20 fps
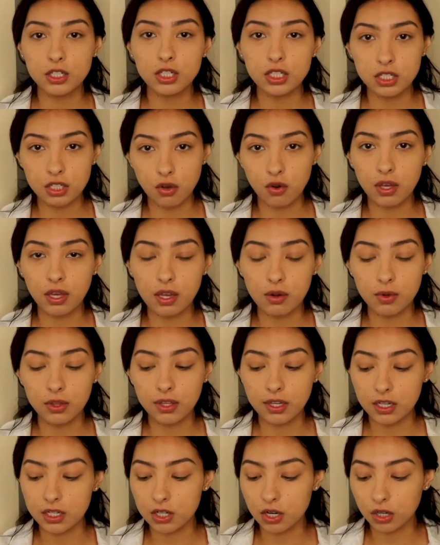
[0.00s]
She's going in with
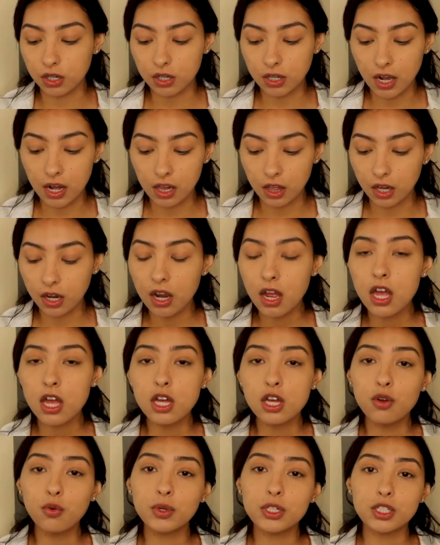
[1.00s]
like a darker color,
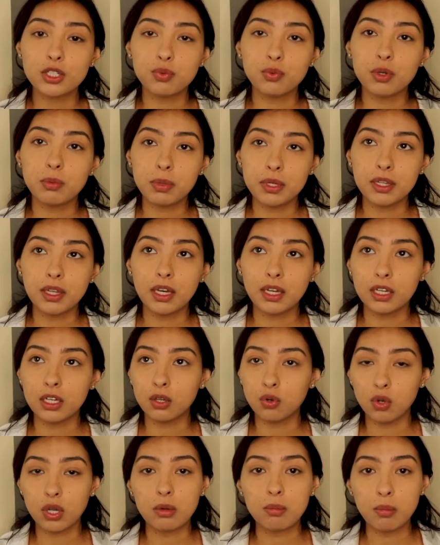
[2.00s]
which would be like a
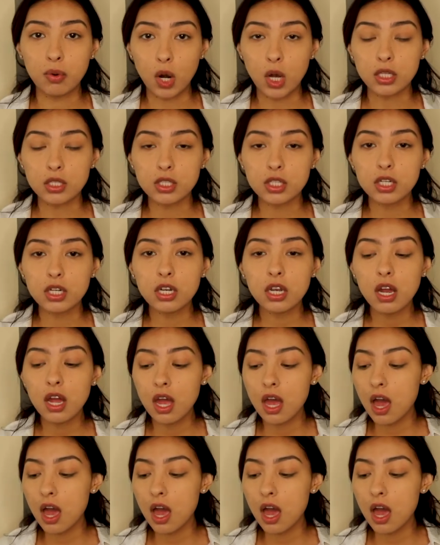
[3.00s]
cream bronzer.